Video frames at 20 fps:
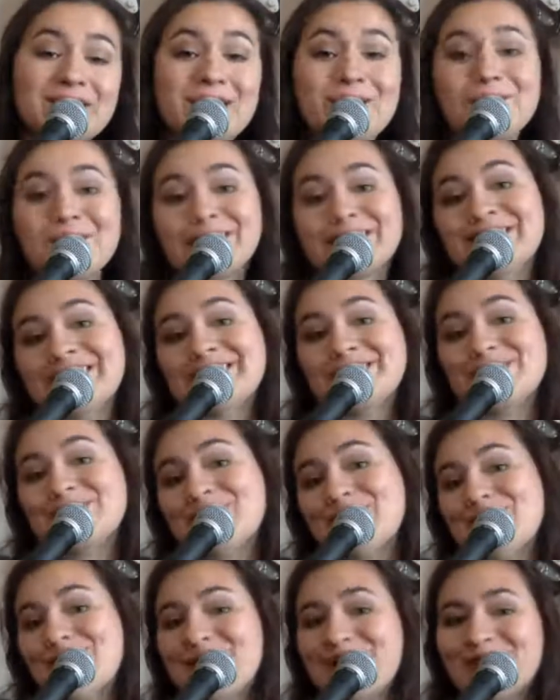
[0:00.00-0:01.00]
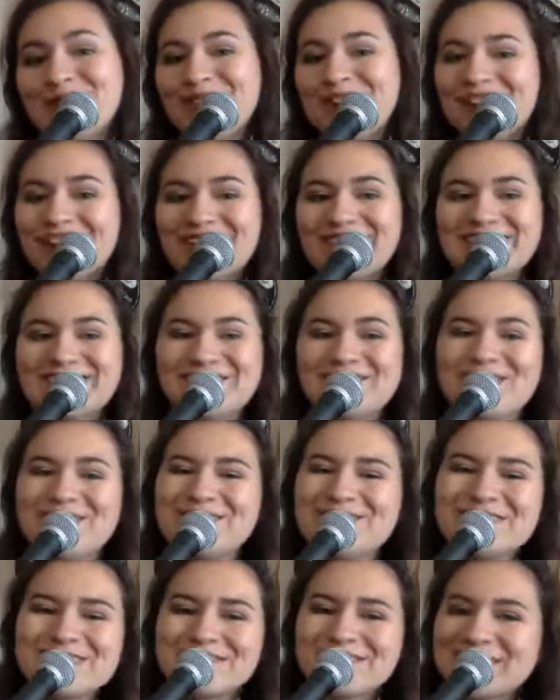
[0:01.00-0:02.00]
I'm about to get in the studio to work on, so I'm
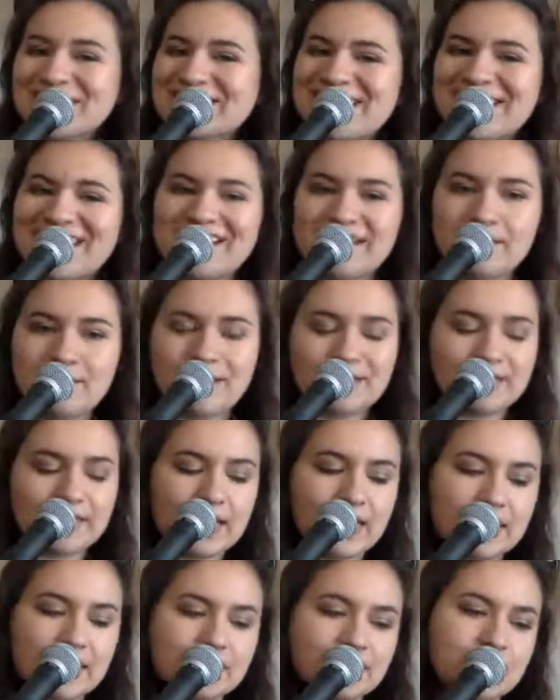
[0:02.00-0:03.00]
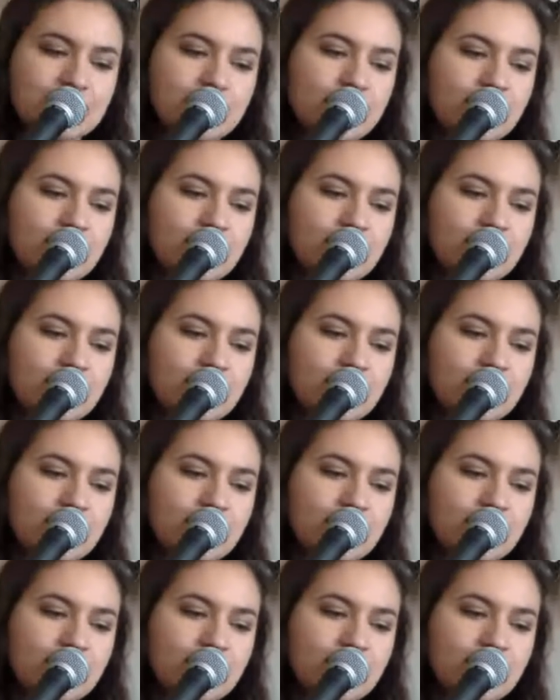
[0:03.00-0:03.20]
super excited about that.